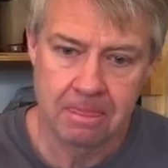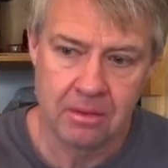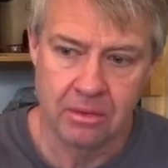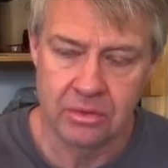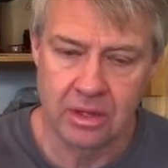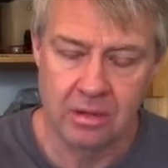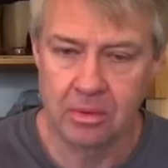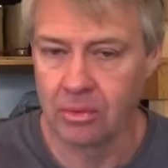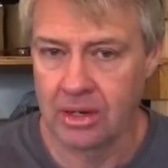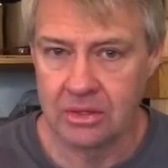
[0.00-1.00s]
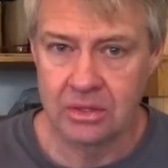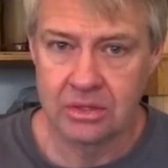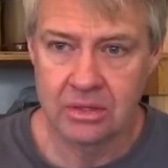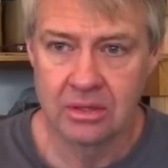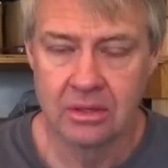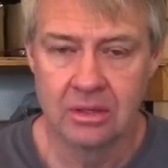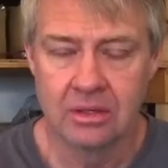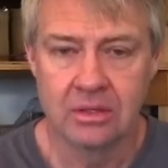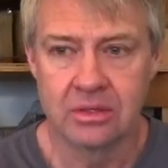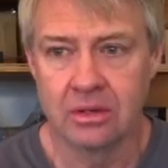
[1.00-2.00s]
those upper ranges.
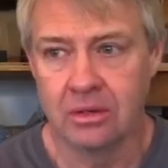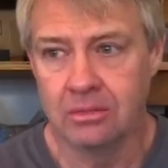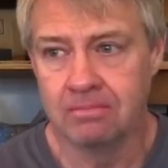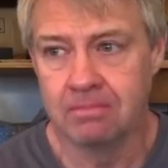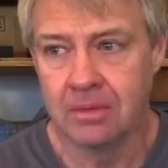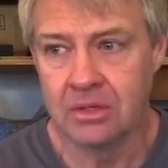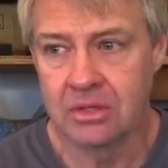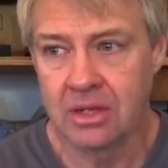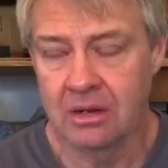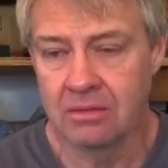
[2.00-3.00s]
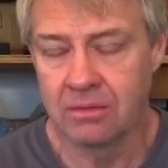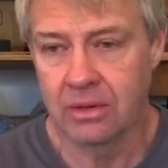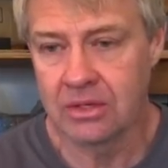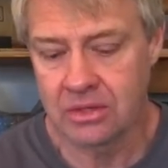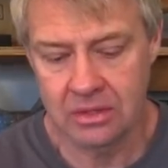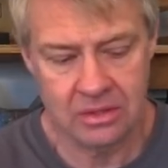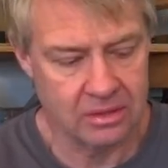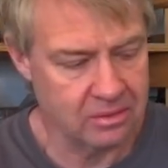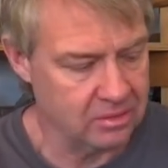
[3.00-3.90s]
So instead of, for instance,